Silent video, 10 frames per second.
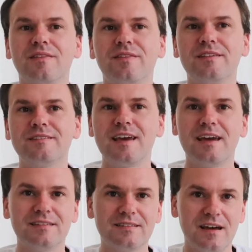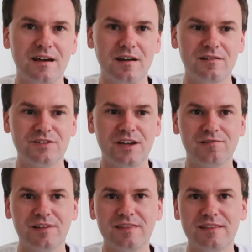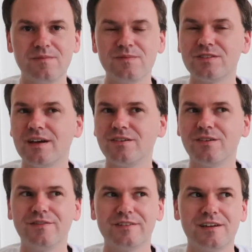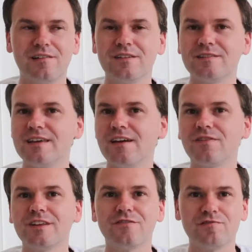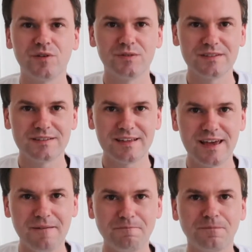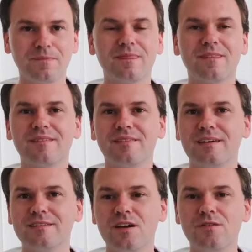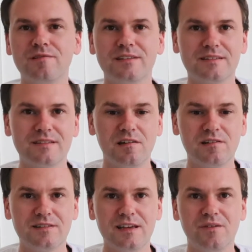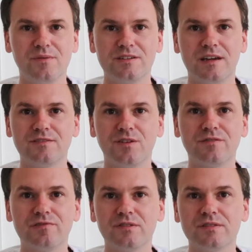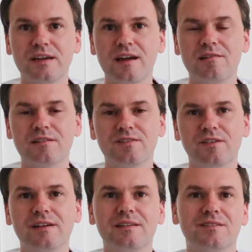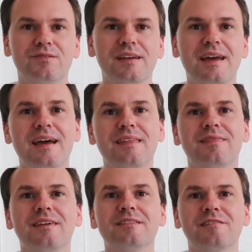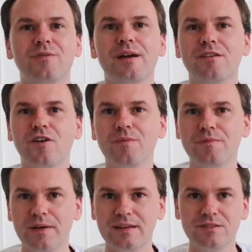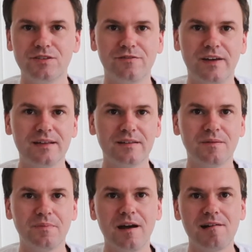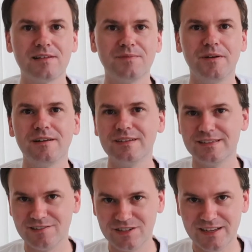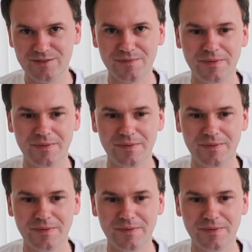The sets are generally themed, so I know for certain there's definitely a Frozen set that's out there as a starter set, which has all the Frozen characters on it. So again, these are quite common pins you'll find in the parks, but at least they're genuine